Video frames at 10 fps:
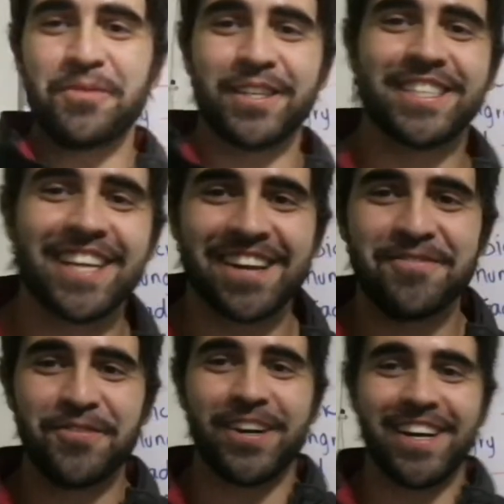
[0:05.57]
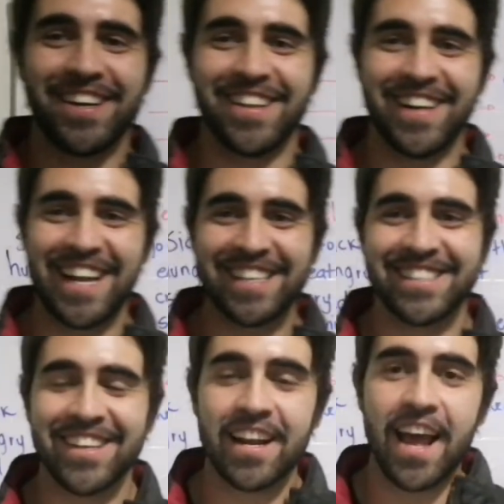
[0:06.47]
more time for another
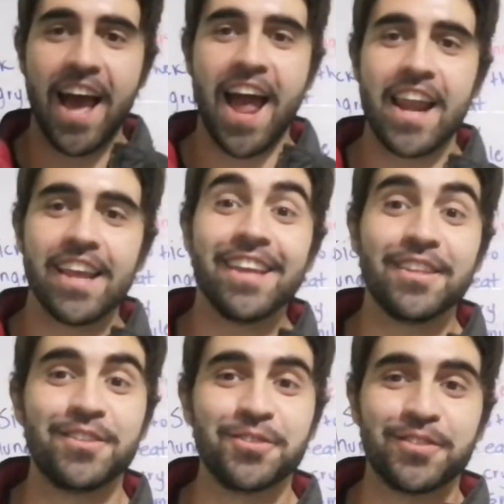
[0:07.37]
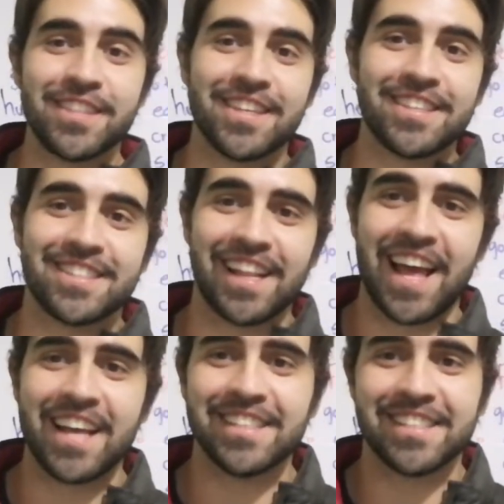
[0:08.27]
lesson. And in today's
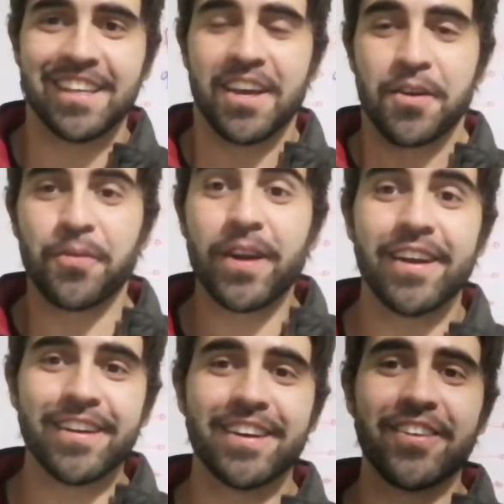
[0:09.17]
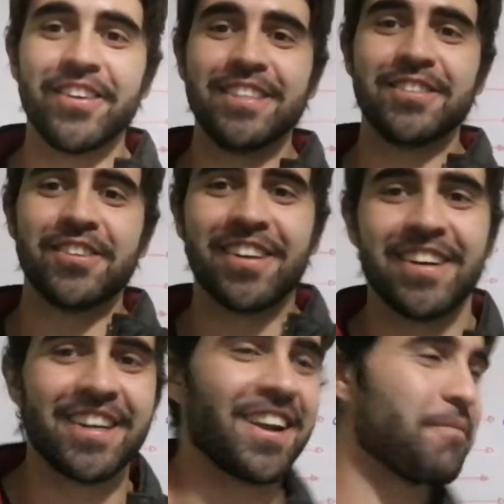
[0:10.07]
class, we are going to learn